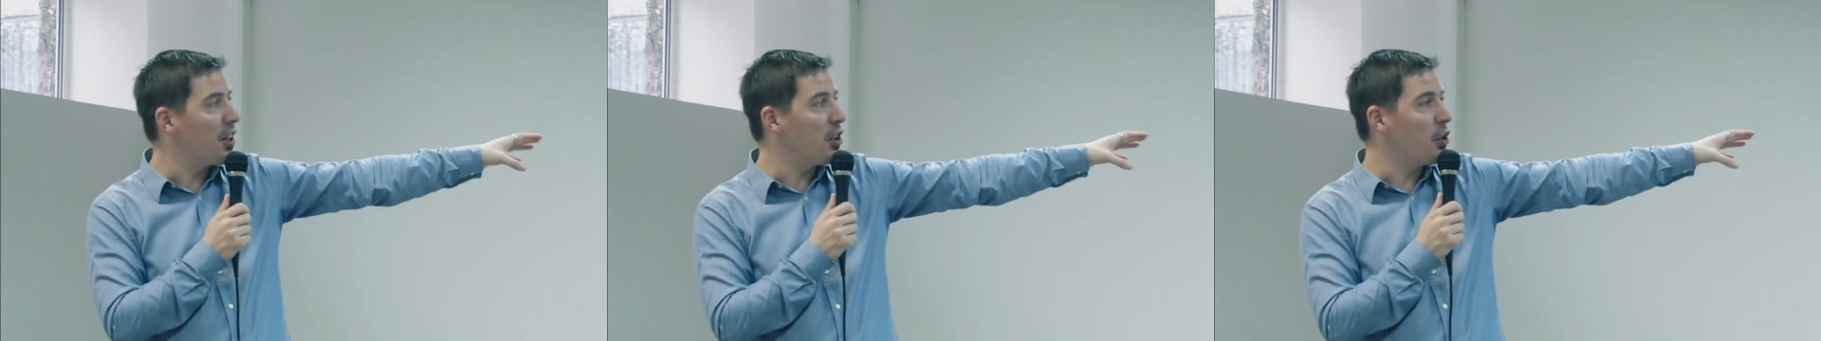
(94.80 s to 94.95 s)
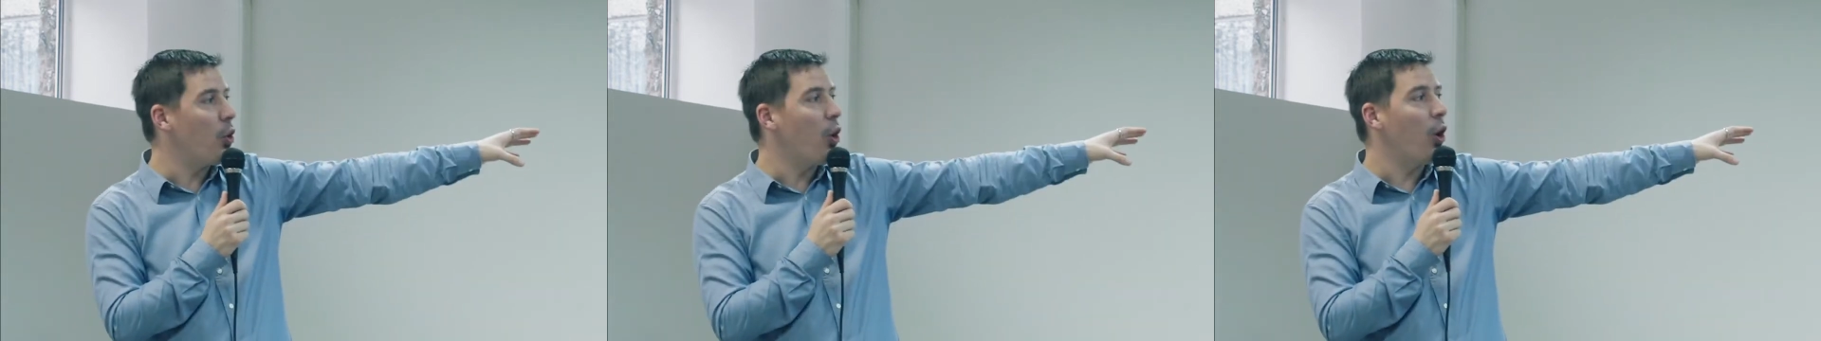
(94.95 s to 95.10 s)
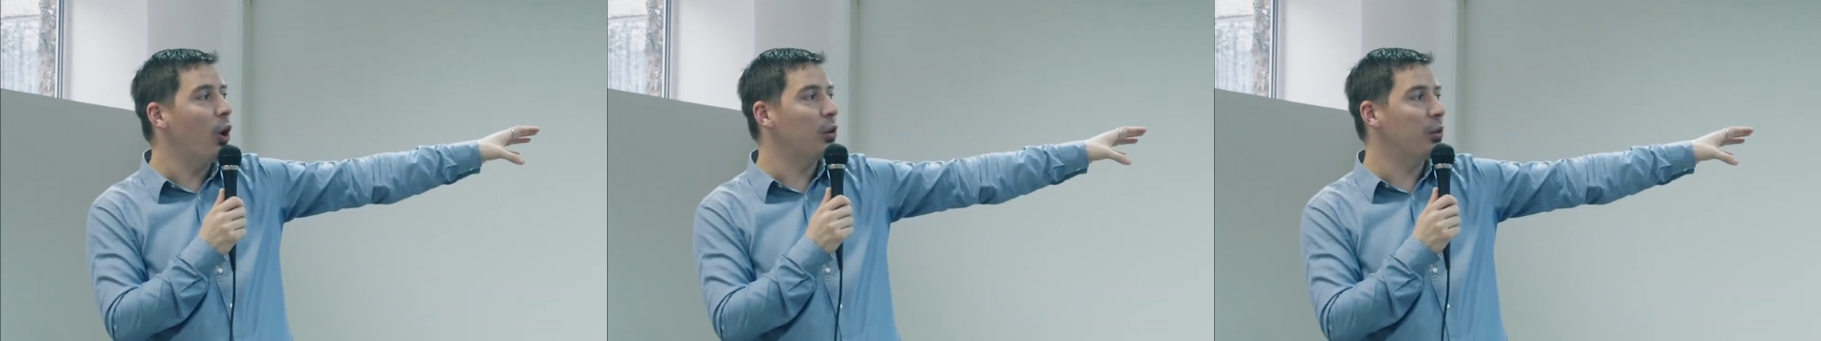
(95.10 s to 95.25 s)

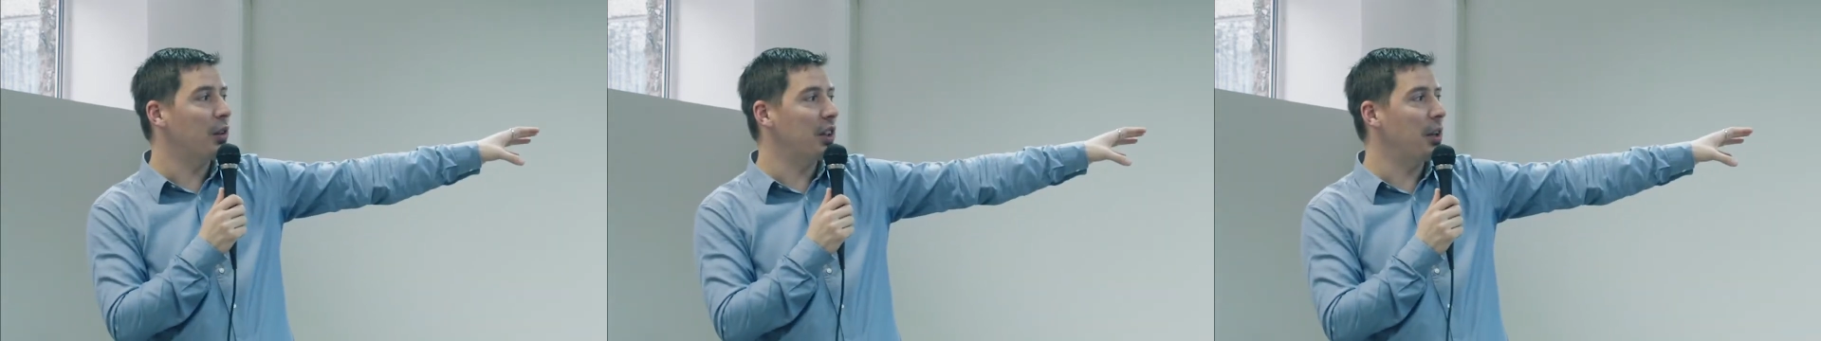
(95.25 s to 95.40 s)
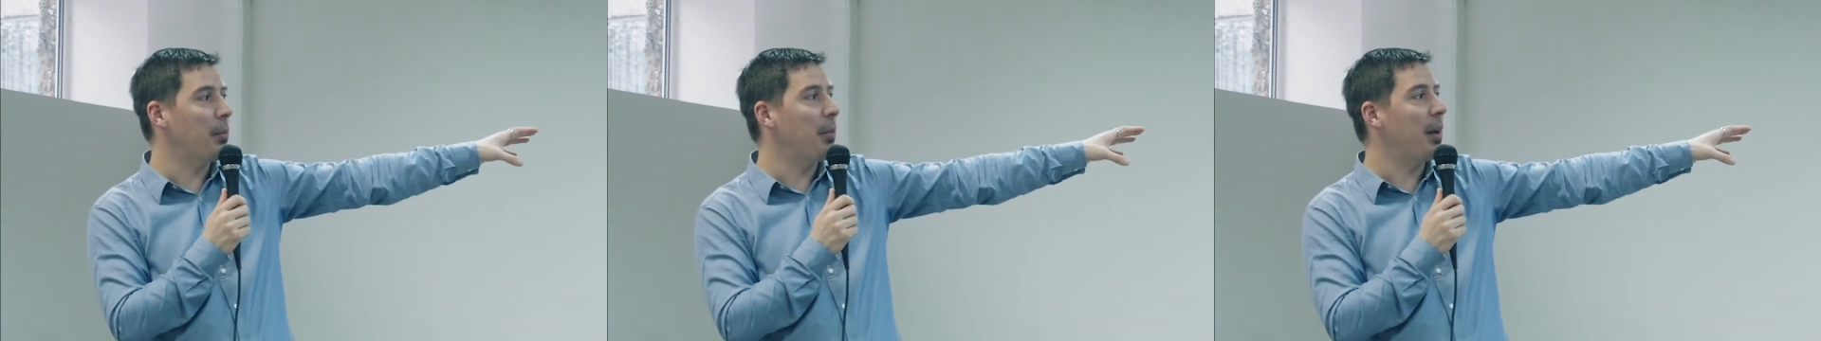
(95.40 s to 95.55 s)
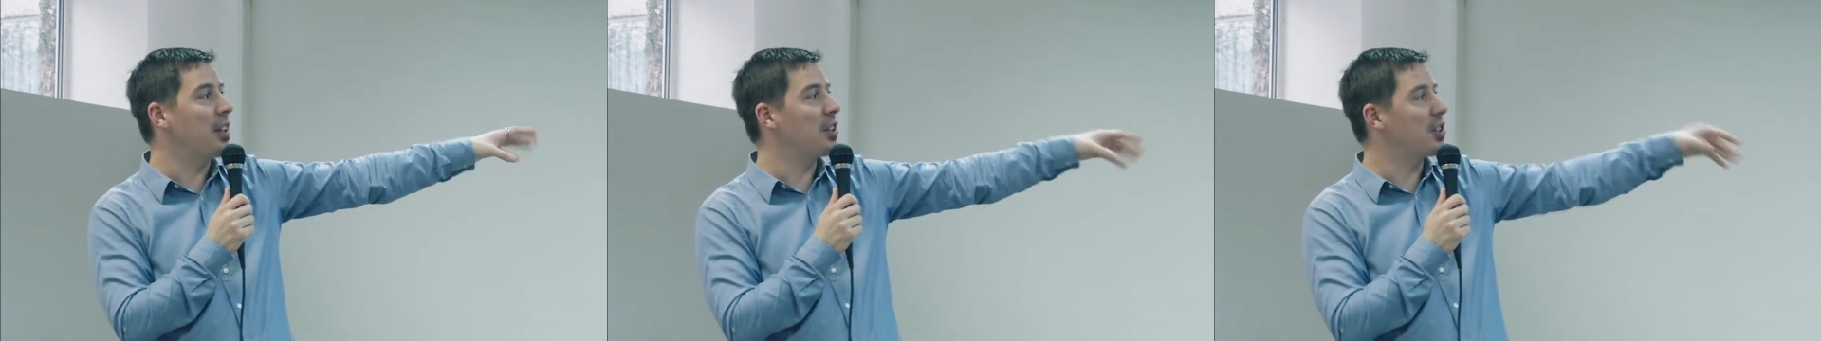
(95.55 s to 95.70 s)
you
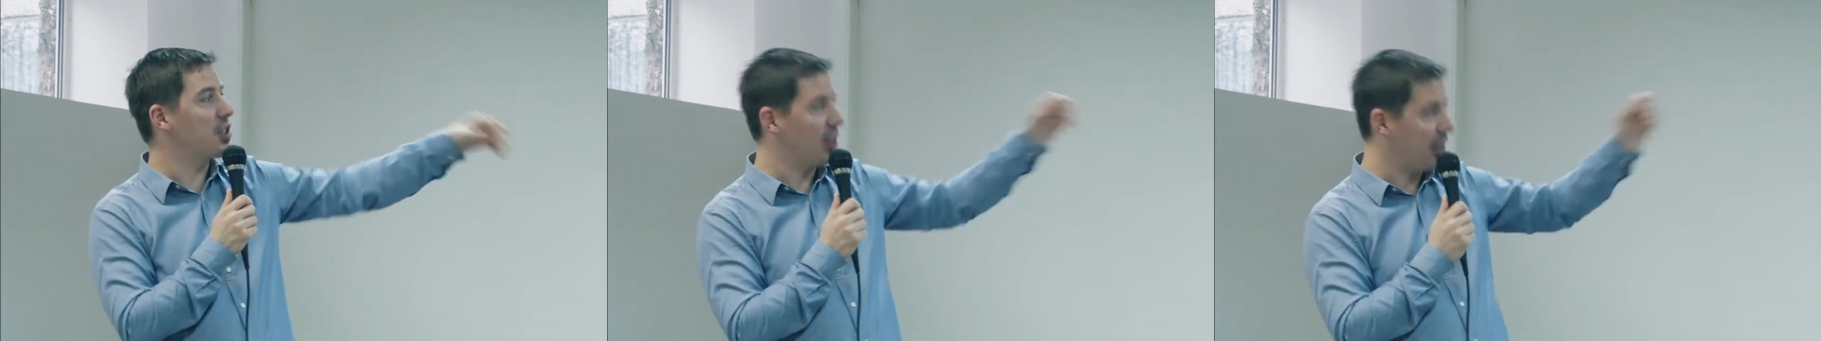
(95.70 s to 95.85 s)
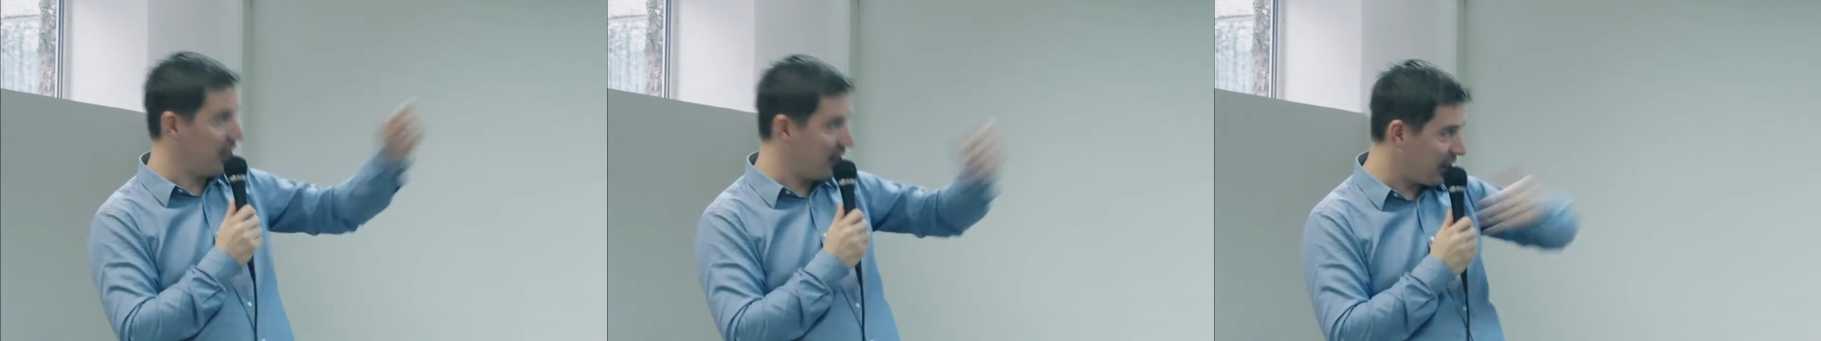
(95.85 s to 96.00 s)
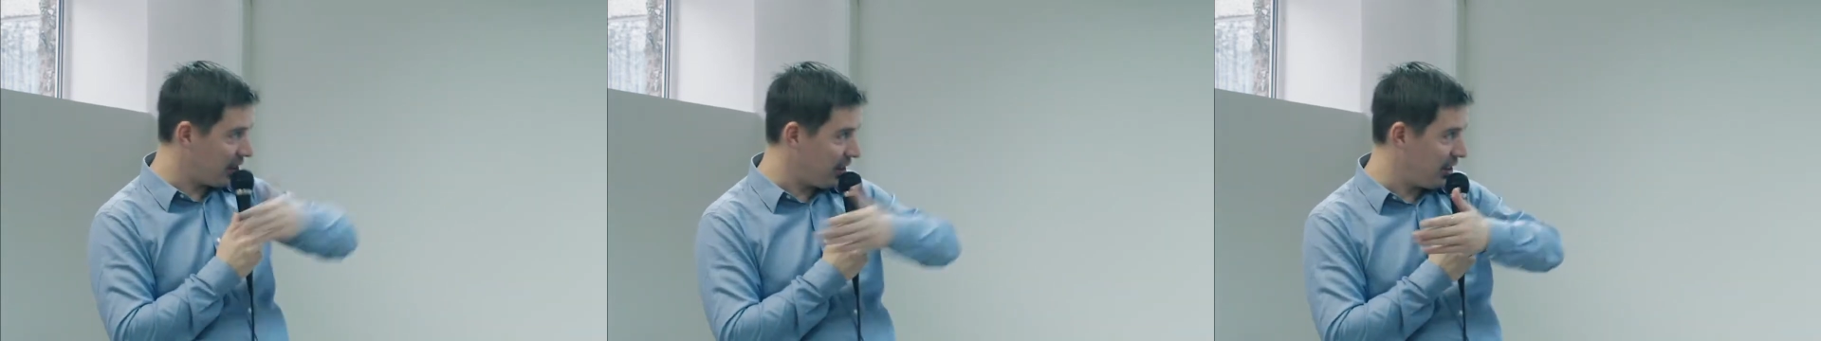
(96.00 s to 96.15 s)
already
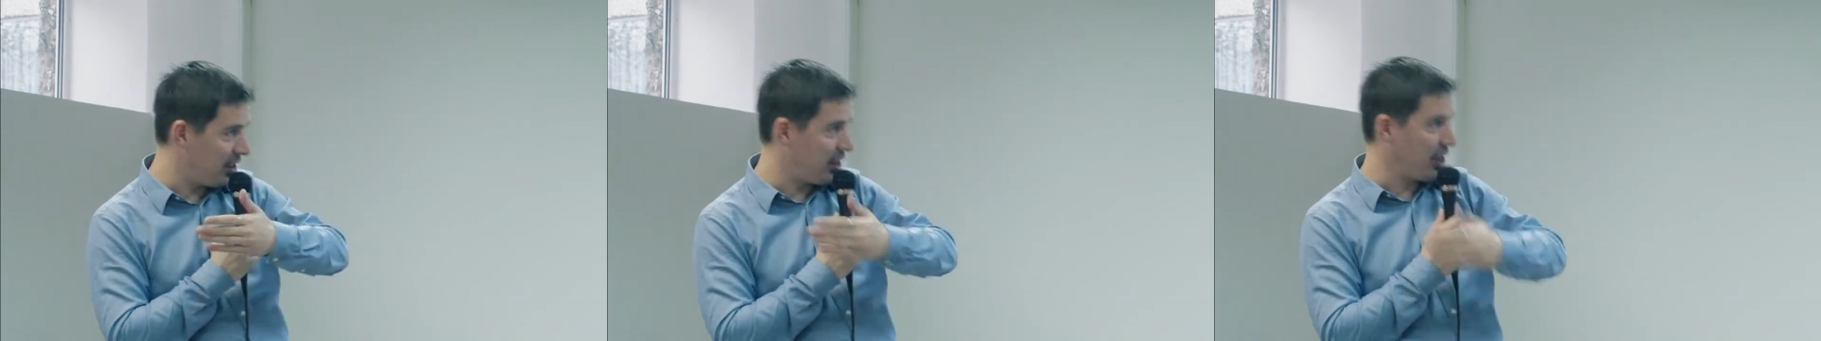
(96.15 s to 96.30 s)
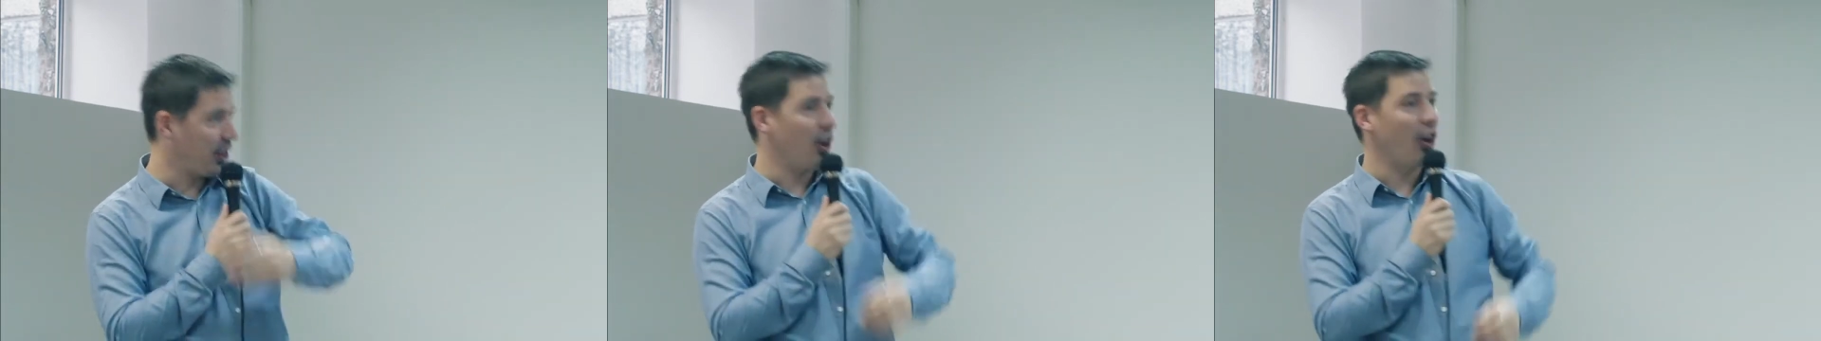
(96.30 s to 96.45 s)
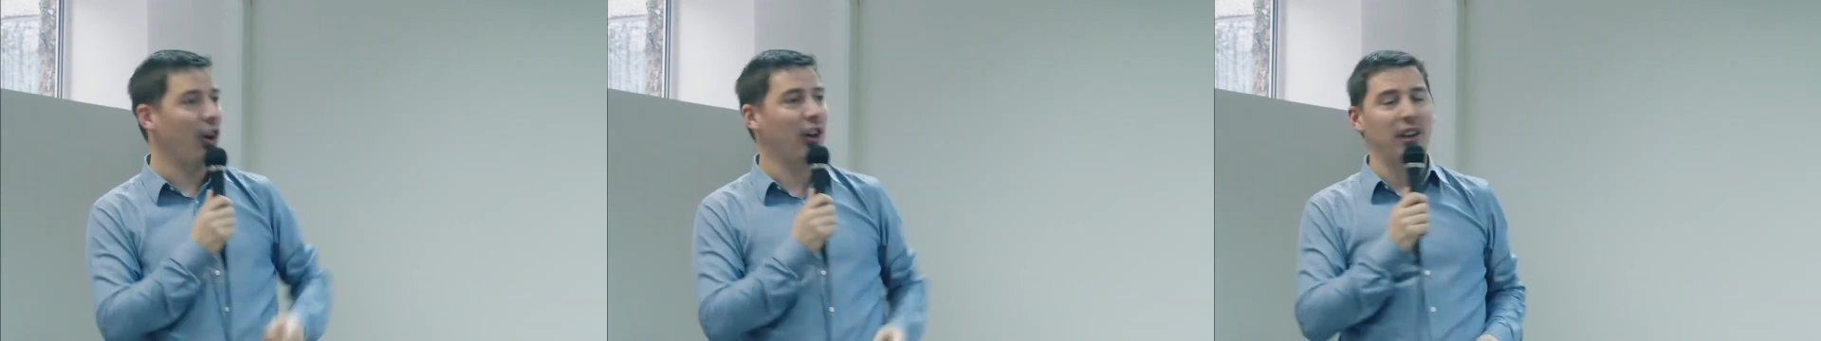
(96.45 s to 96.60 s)
mentioned
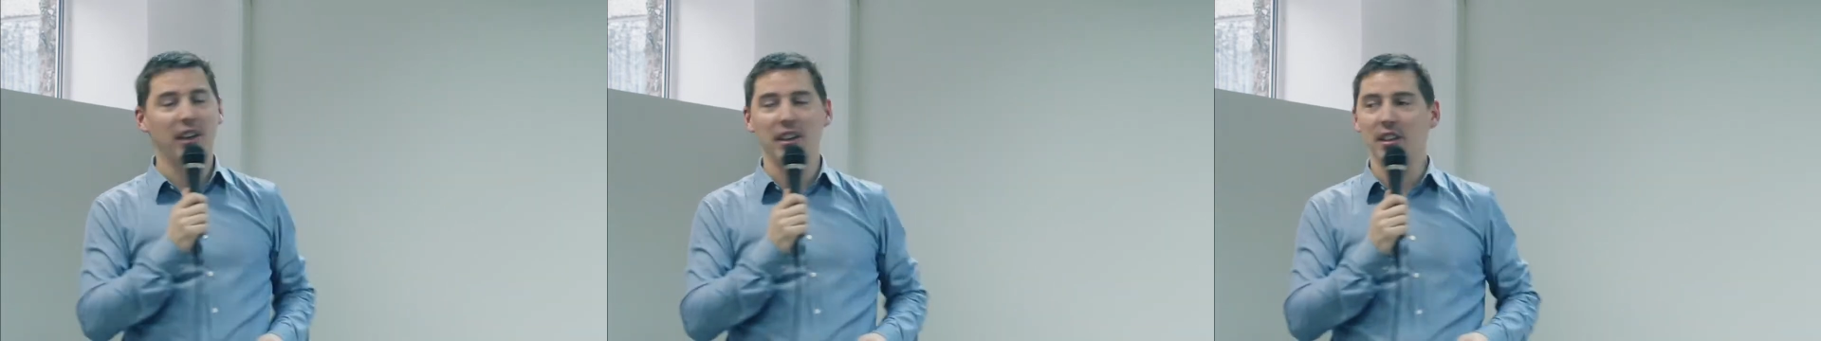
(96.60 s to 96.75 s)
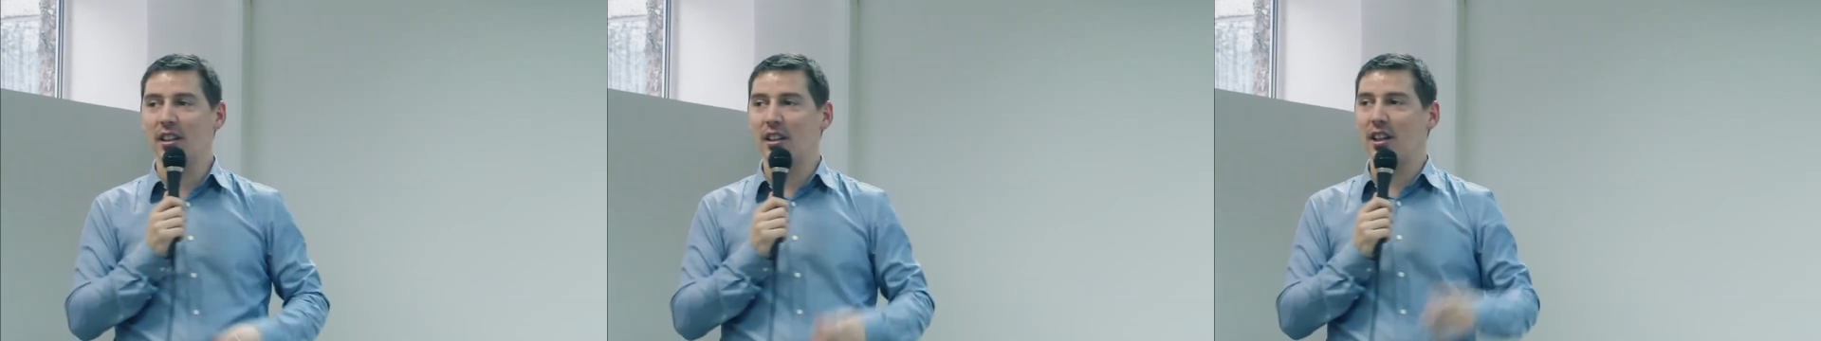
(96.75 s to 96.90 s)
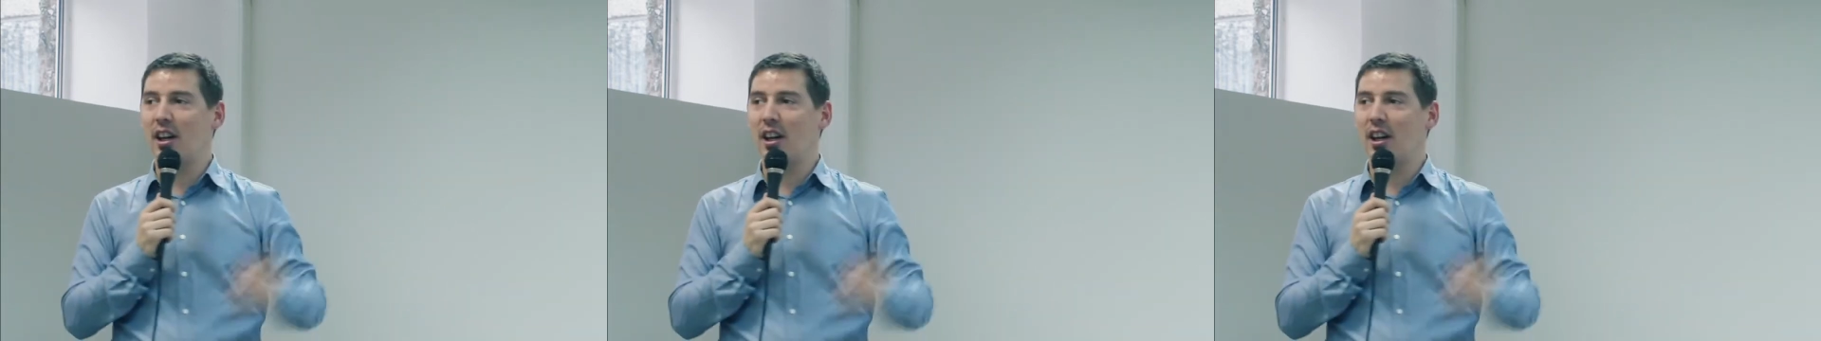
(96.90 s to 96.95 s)
the color.